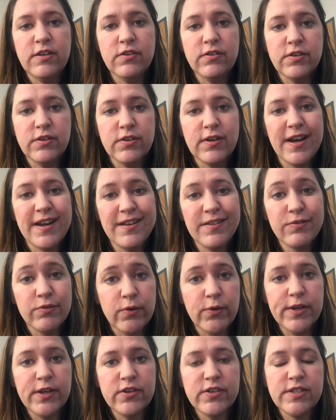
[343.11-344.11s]
you're kind of
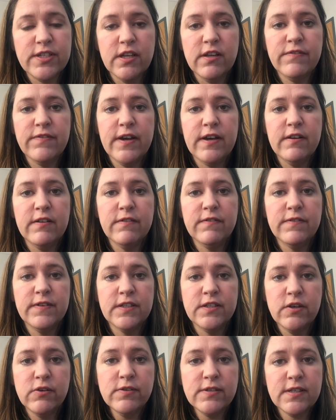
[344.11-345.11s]
throwing yourself out of
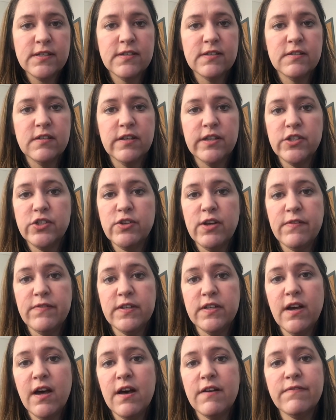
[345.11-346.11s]
ketosis as long as you have
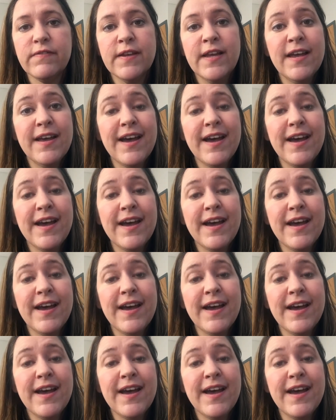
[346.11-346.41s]
enough,